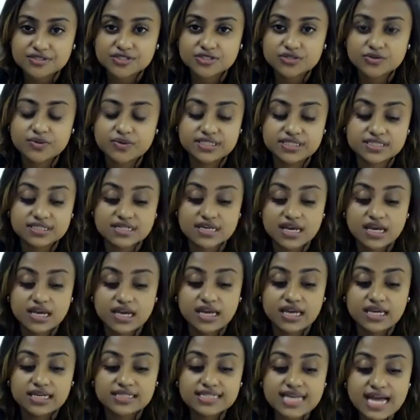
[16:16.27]
So, it's
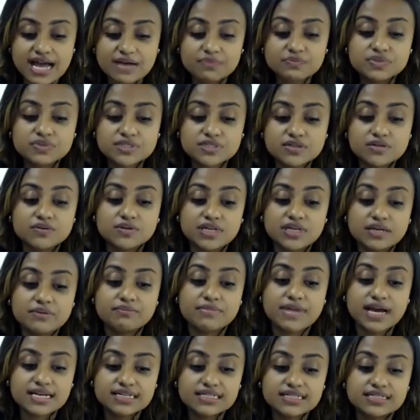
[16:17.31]
absolutely
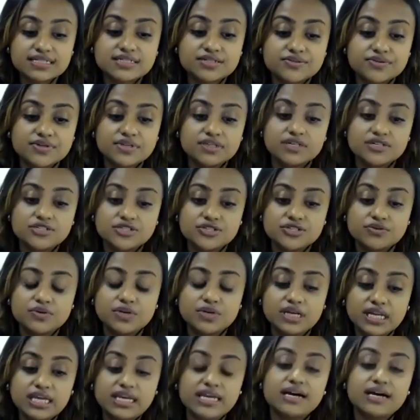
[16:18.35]
mandatory that you
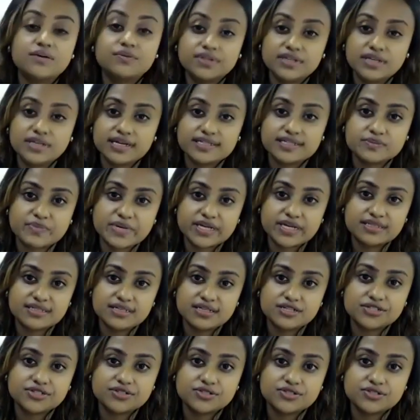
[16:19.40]
lay out the
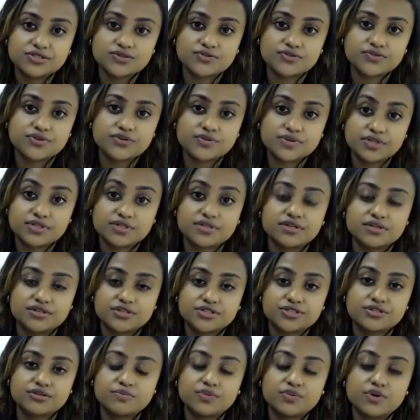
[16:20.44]
expectations of your
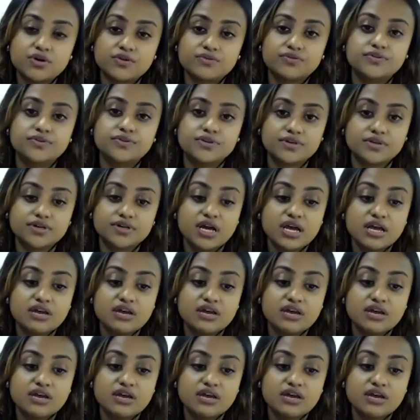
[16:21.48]
internship offerer